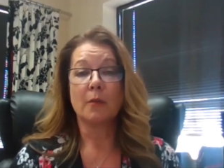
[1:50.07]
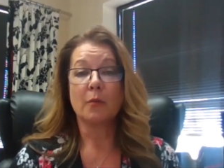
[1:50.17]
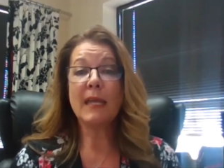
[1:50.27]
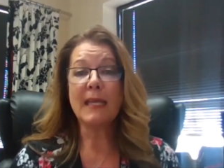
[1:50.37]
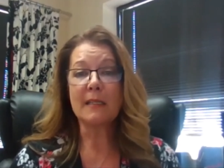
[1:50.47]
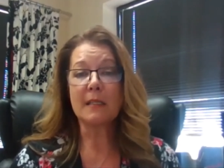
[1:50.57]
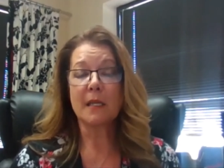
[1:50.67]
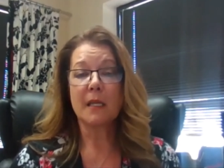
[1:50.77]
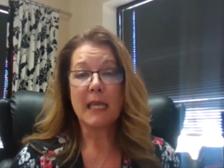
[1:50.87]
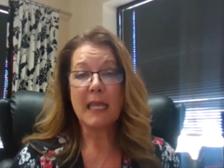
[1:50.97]
rent
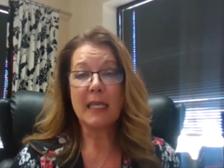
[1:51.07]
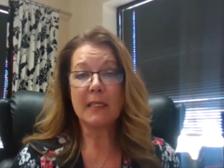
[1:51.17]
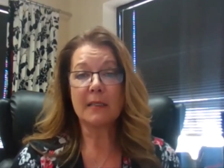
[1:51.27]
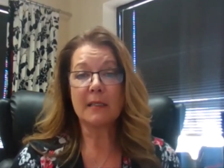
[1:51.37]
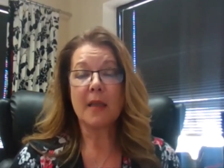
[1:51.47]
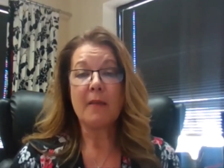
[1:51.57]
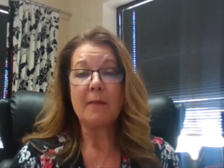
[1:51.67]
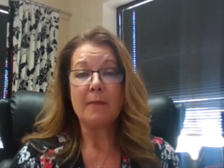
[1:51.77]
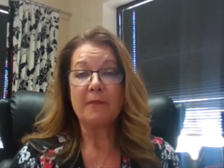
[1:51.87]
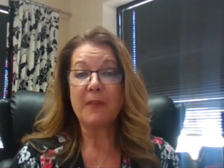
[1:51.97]
is
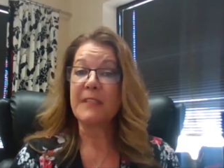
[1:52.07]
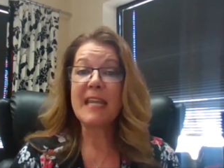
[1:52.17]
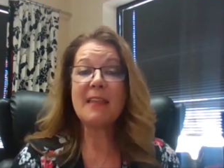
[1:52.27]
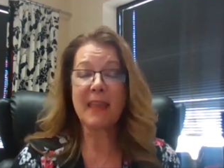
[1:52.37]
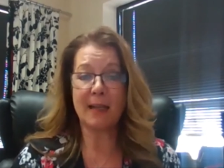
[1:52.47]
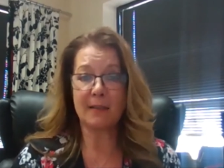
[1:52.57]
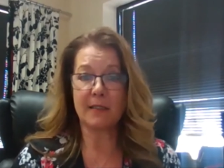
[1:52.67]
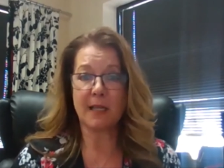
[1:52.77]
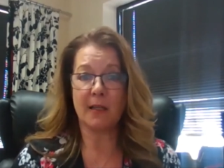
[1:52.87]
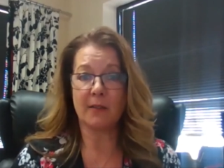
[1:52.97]

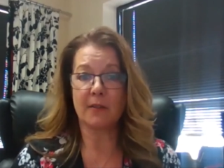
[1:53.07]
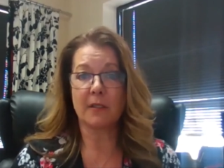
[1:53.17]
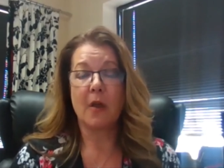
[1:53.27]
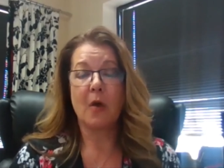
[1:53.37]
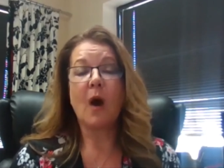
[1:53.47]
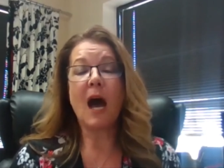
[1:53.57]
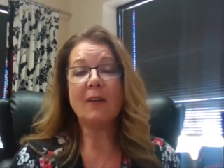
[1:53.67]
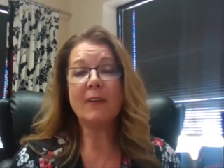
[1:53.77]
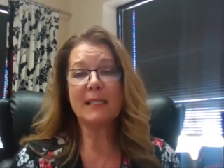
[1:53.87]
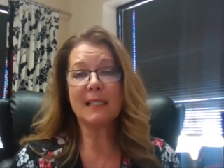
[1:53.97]
$15,000? Well,
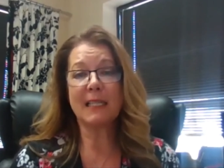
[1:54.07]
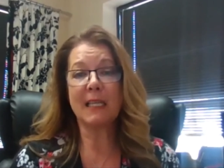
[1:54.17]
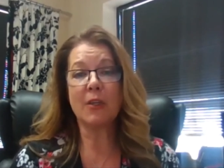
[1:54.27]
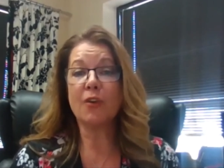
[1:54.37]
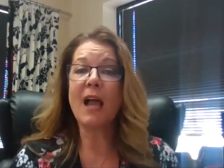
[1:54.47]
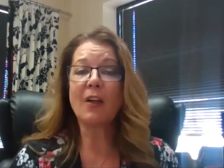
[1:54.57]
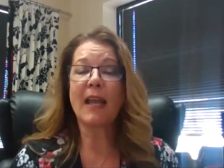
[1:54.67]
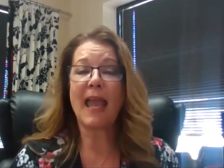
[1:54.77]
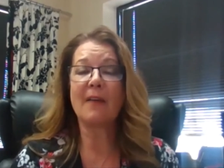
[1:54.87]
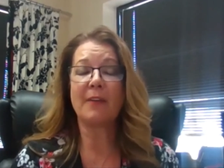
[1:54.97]
obviously you're not
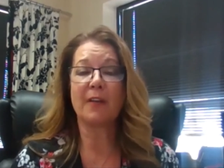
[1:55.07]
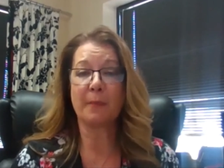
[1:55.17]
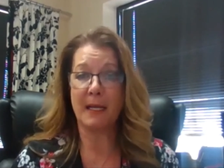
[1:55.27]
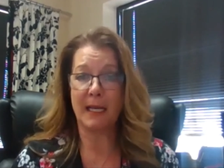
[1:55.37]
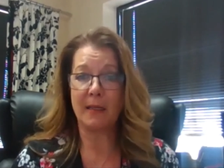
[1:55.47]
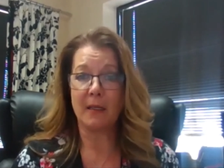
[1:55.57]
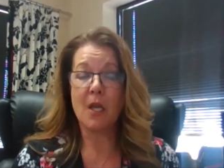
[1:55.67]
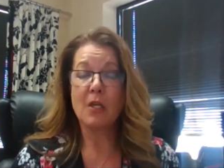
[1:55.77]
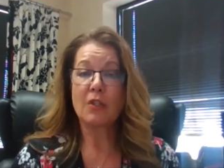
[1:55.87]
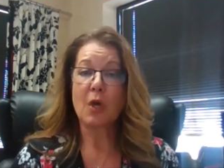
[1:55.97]
going to have enough money.
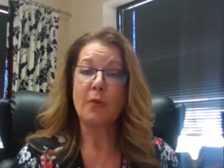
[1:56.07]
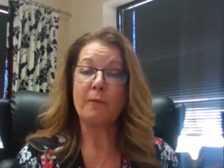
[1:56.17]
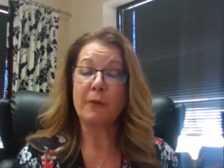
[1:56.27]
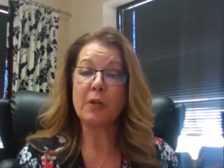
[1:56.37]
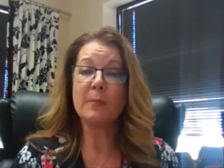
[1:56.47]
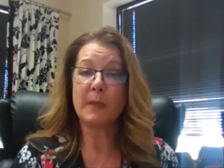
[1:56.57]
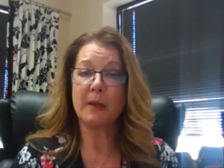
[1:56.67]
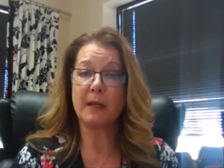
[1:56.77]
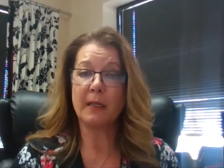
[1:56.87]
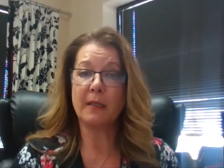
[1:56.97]
So the first
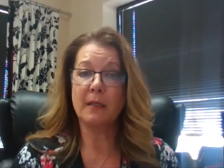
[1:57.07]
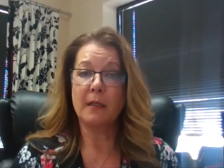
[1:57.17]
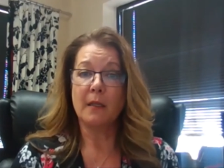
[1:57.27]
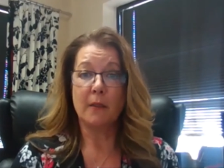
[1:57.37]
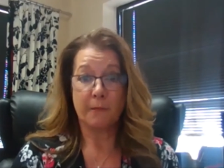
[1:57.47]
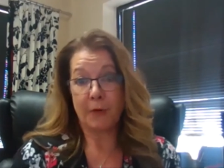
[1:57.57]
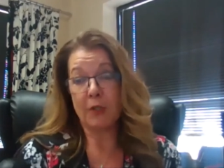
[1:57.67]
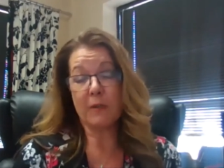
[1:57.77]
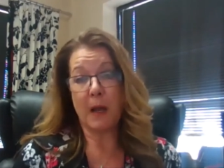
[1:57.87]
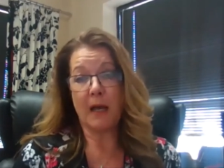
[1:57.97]
period, the
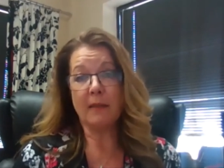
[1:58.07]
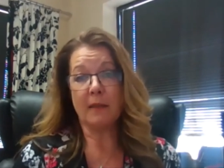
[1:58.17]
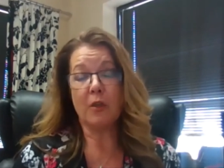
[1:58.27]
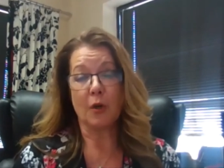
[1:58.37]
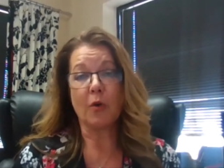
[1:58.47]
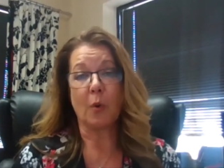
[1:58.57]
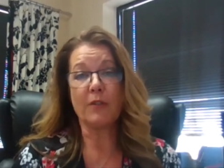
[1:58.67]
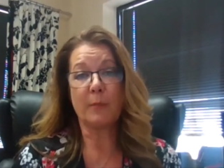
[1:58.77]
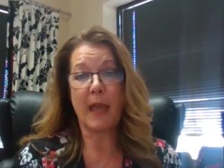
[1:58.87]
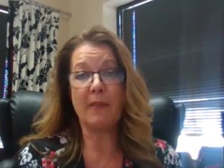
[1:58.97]
first month, you're going
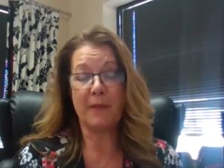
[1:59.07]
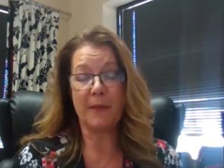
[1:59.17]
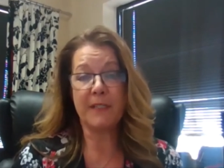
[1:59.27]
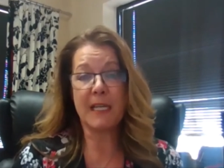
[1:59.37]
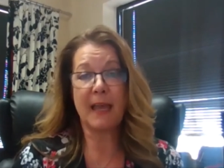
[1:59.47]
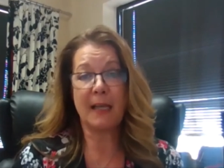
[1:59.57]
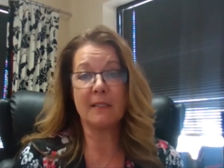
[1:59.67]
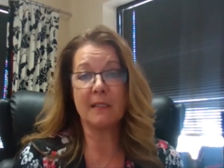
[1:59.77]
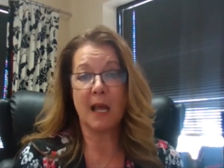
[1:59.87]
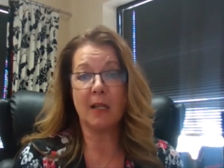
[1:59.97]
to pay
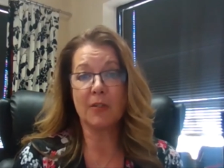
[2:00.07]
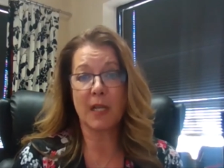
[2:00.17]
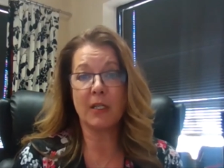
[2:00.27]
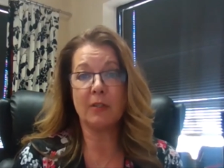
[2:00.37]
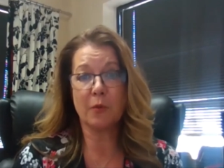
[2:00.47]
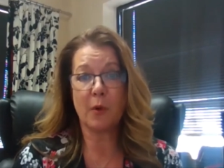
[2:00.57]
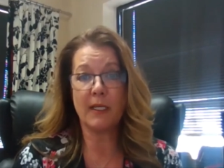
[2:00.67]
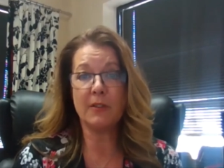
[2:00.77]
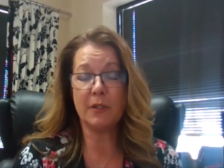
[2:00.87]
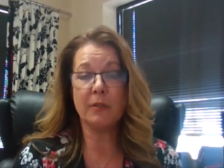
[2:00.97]
$15,000 out of your
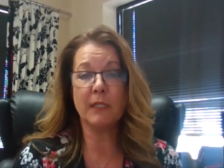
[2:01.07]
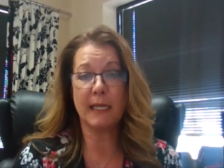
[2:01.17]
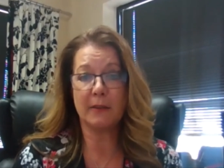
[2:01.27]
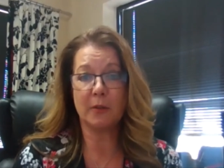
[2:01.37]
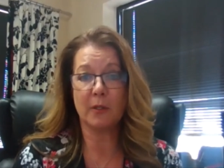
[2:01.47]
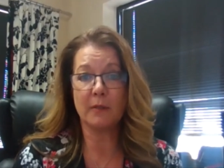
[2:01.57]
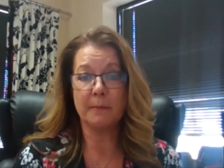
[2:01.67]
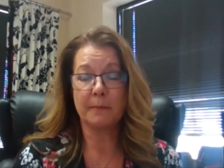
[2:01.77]
20 to your landlord.